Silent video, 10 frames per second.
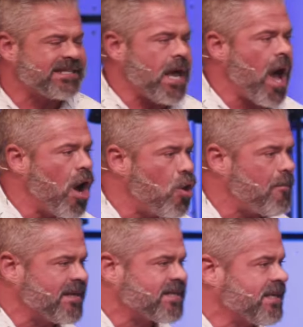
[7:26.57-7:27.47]
And see,
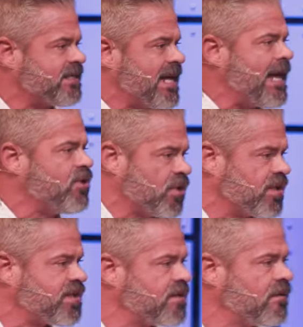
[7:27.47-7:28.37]
hope is
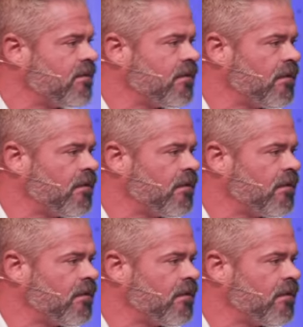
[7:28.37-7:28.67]
contagious.